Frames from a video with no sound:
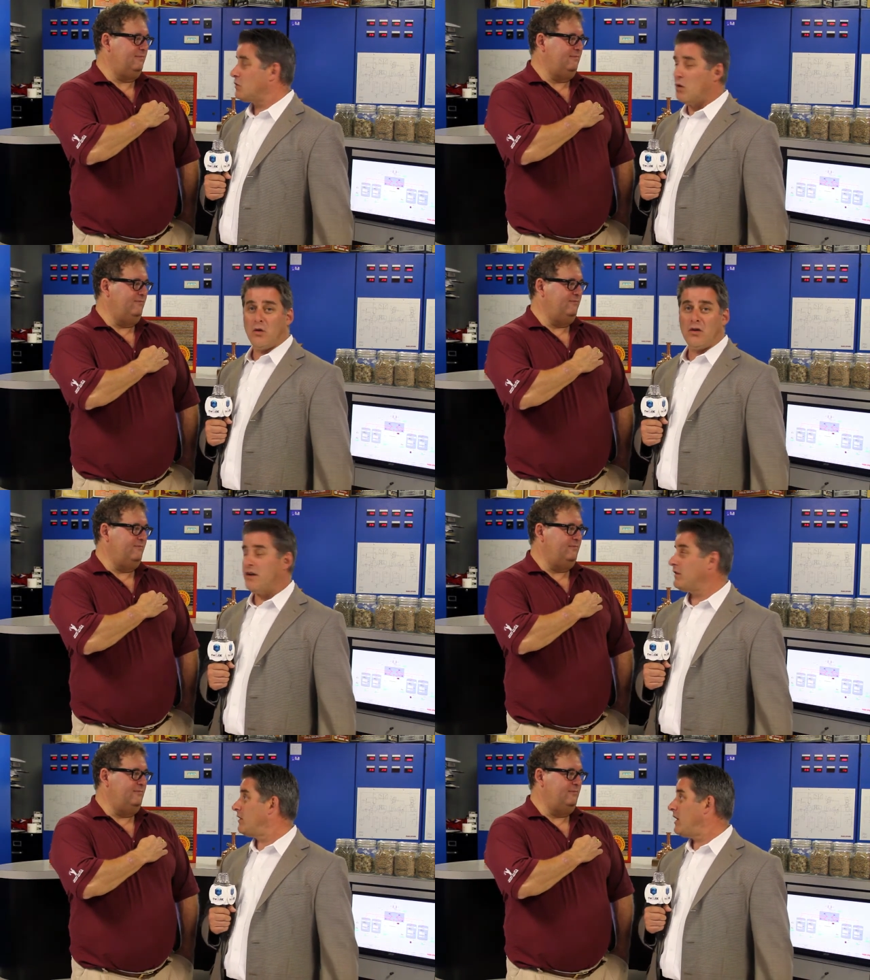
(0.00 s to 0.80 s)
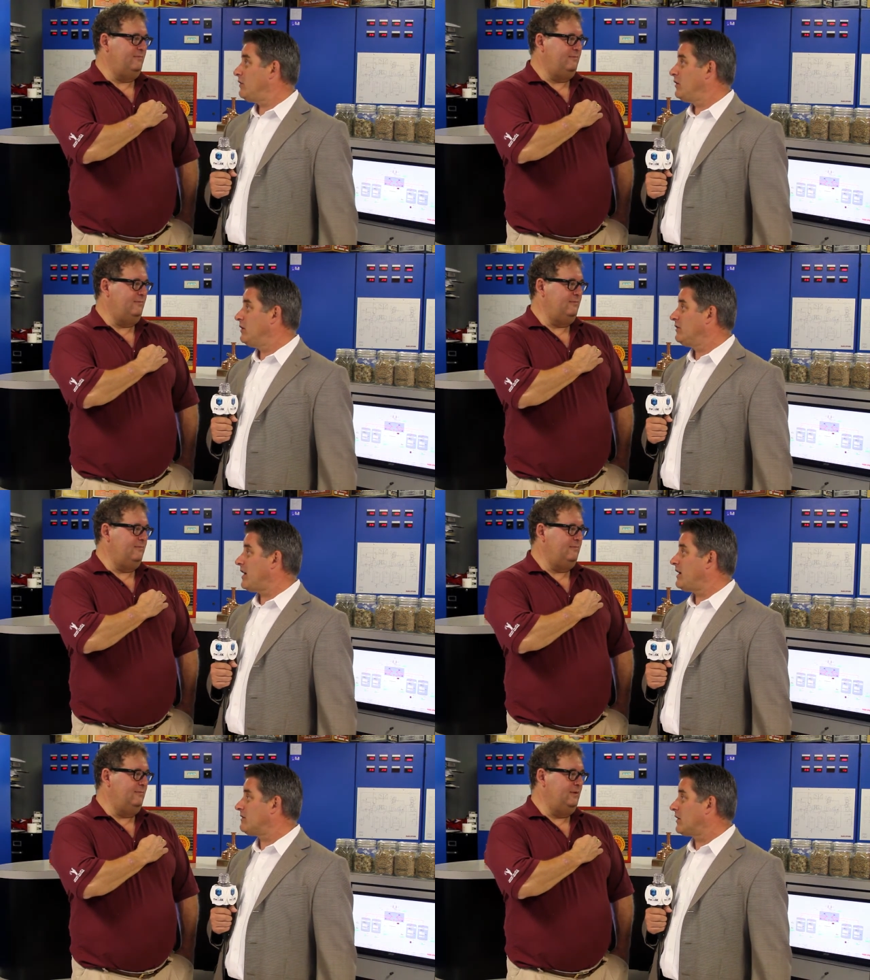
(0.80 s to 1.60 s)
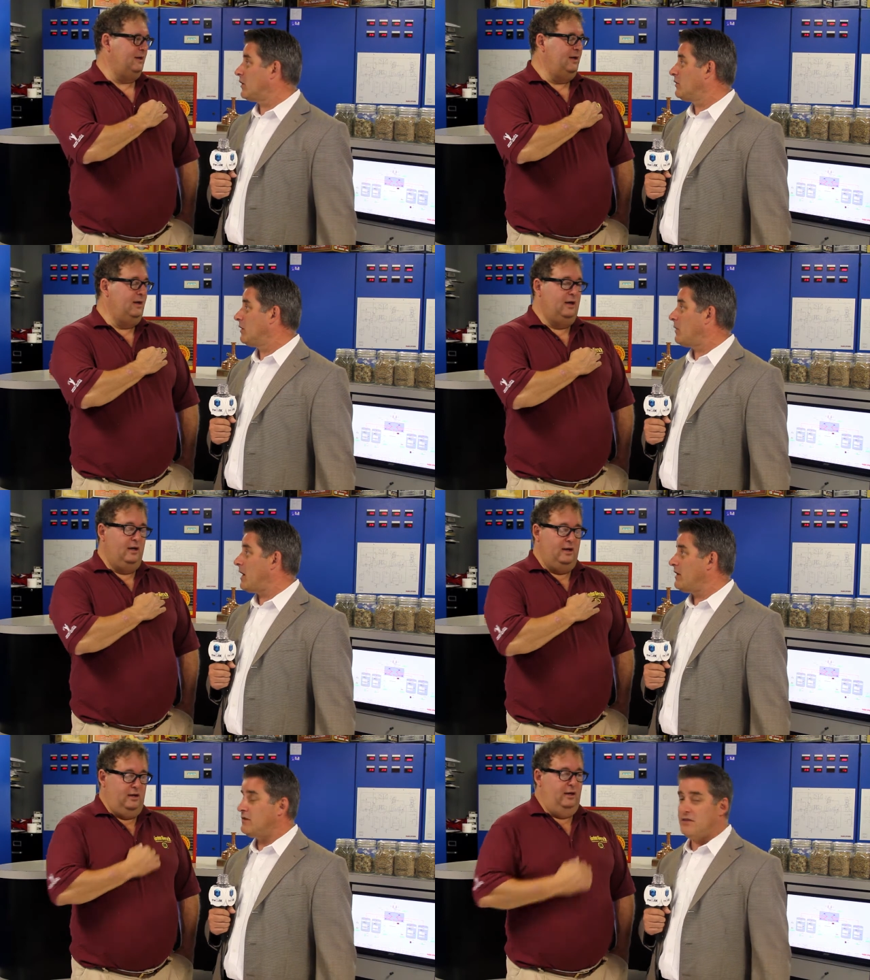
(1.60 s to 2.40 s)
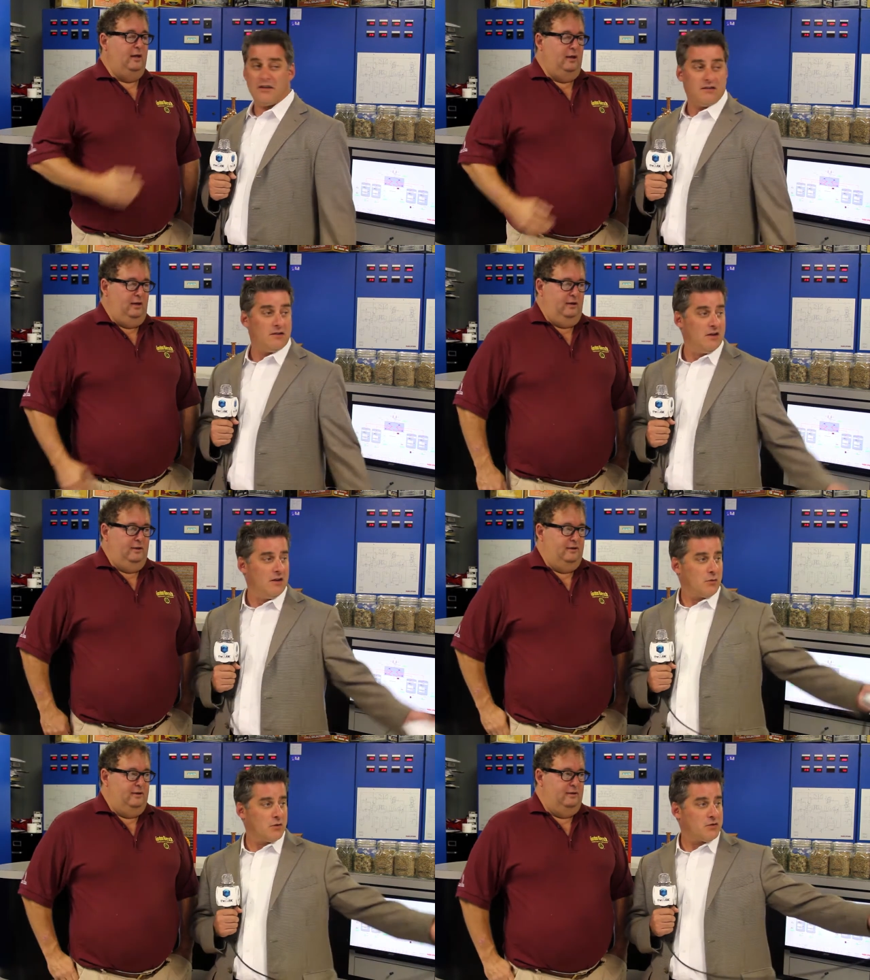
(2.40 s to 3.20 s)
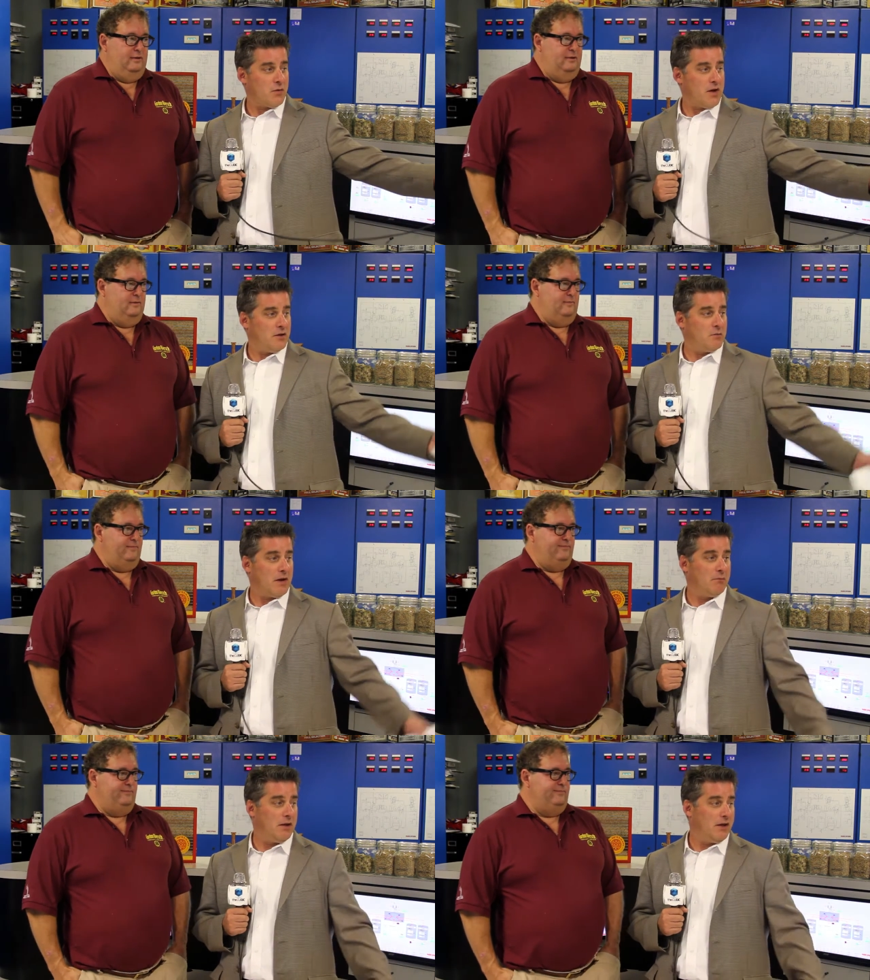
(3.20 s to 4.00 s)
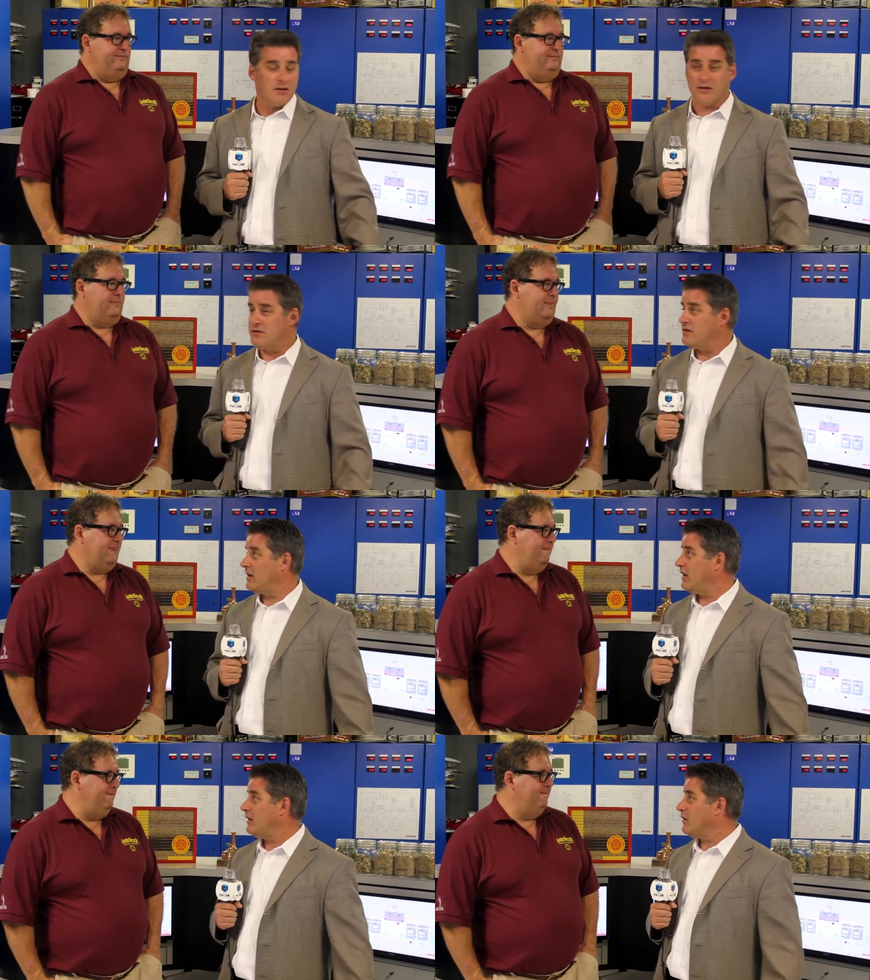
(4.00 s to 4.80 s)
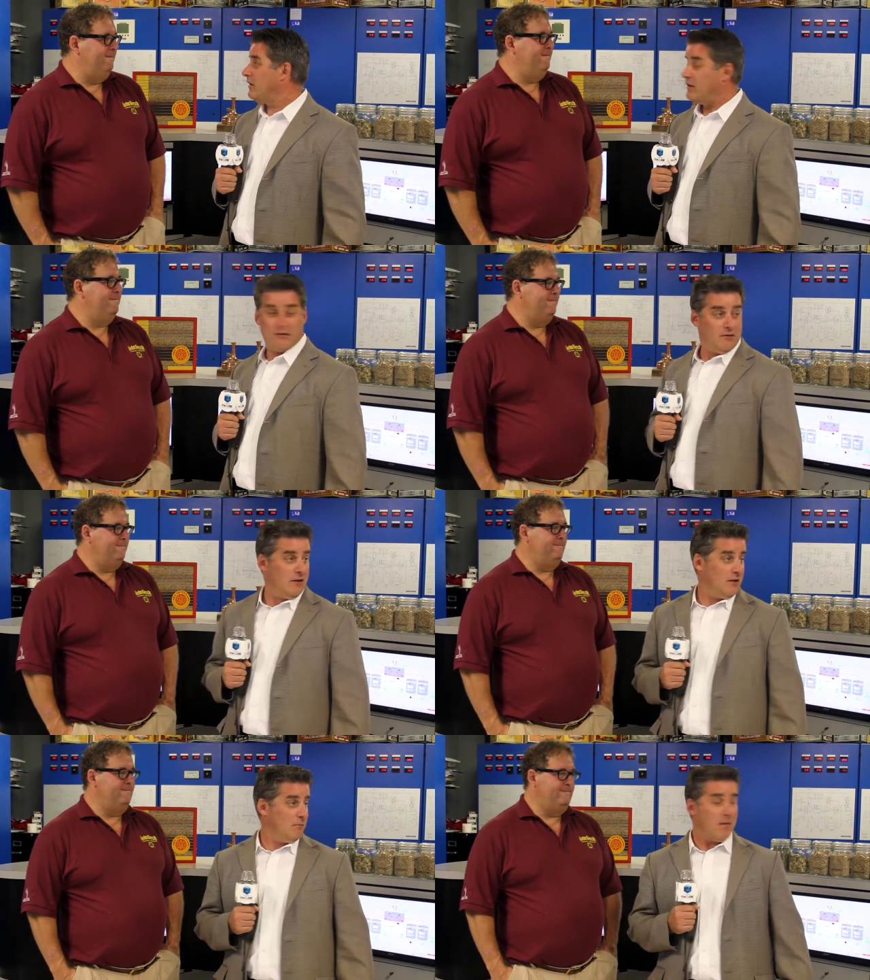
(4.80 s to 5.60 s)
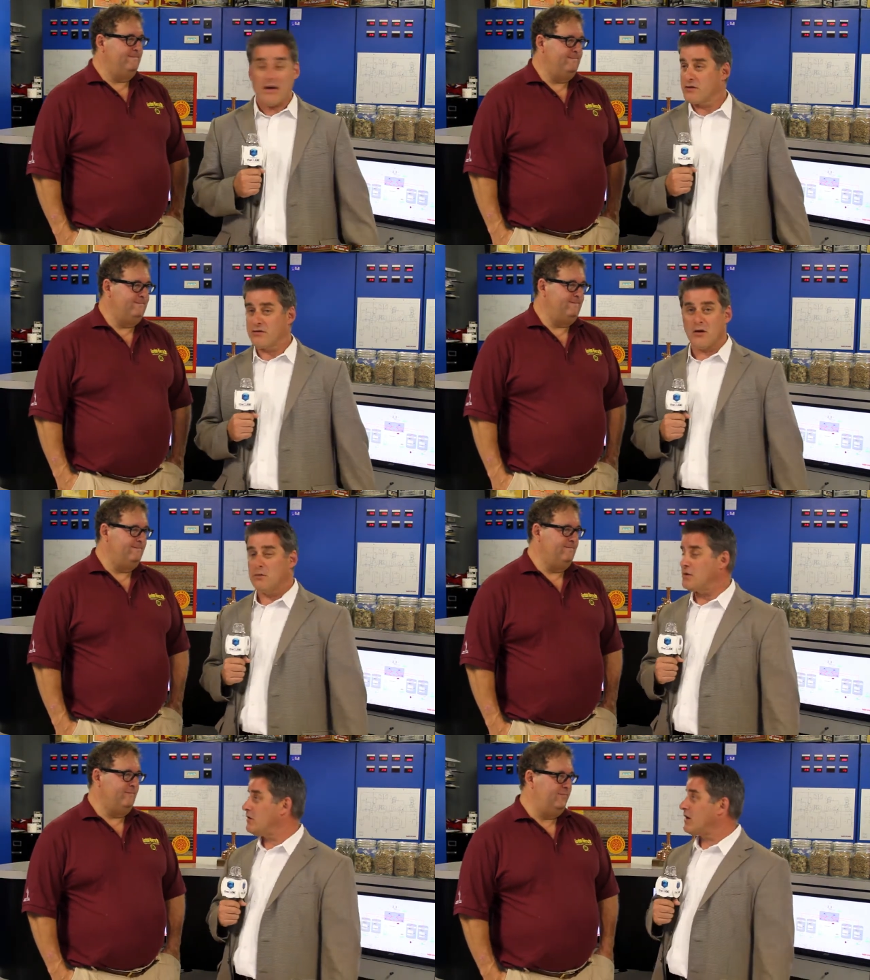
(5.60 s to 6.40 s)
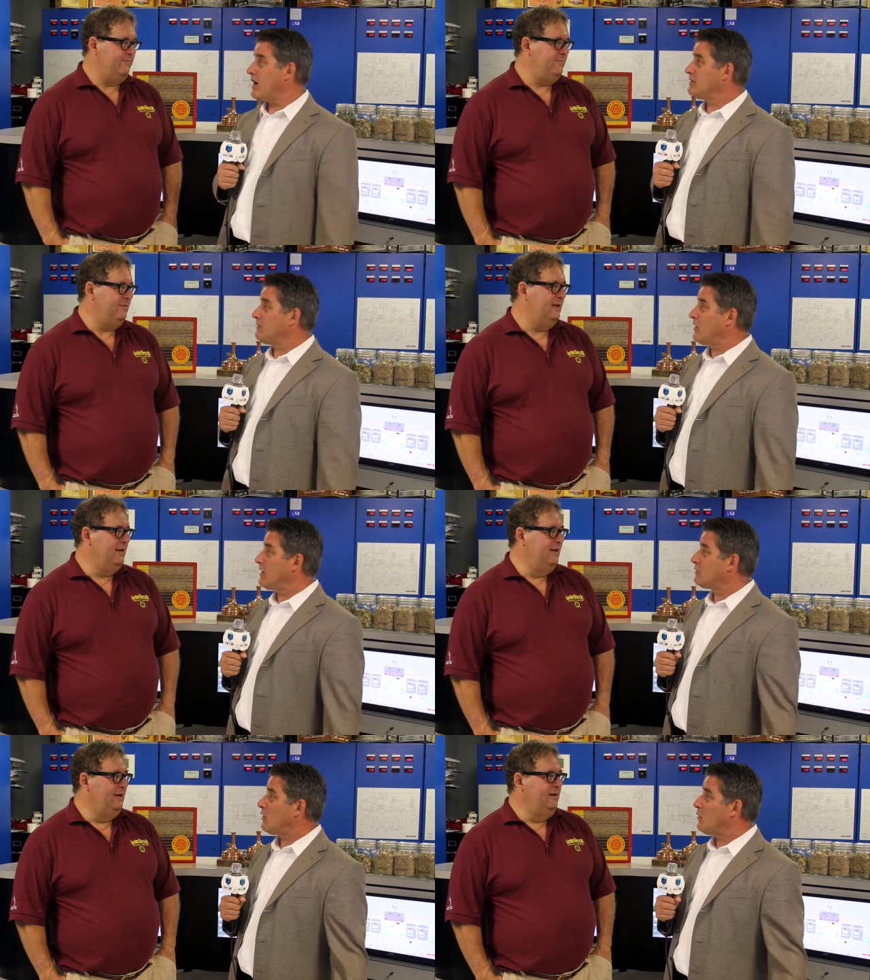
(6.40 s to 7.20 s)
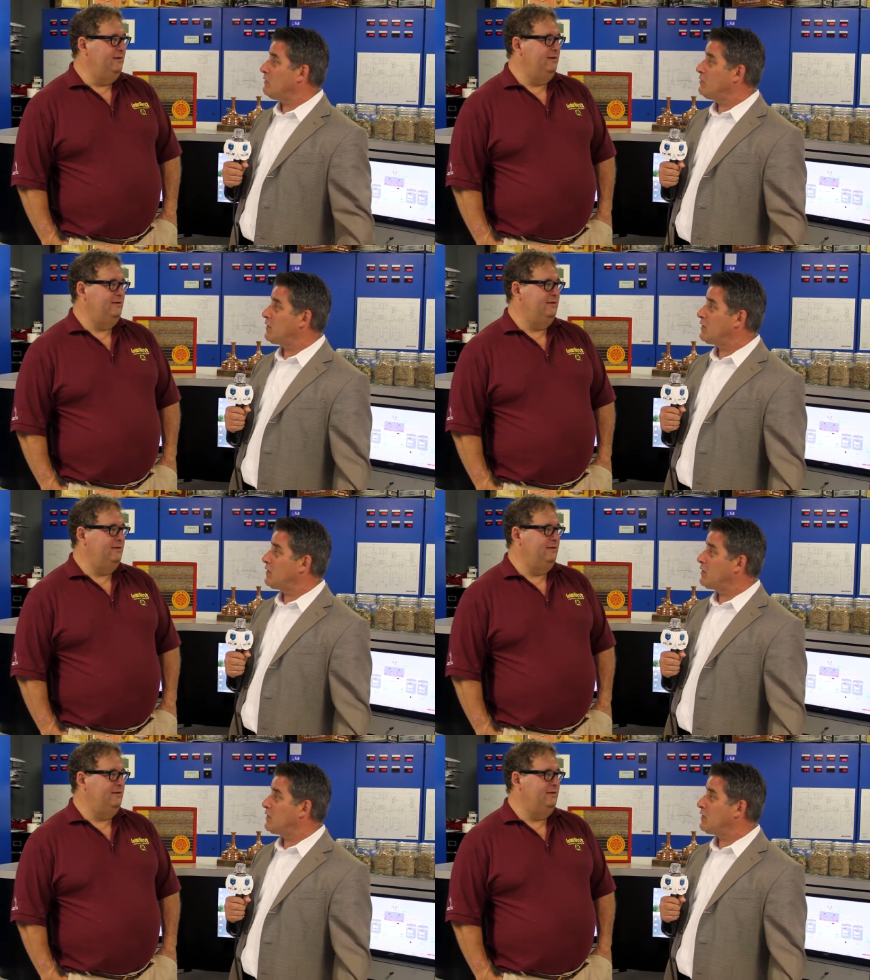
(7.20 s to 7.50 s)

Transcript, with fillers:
Speaker 1: a whole lot of heavy-duty science that goes on behind the scenes, and we're surrounded by beakers and and, and microscopes and all kinds of things. So I wonder if you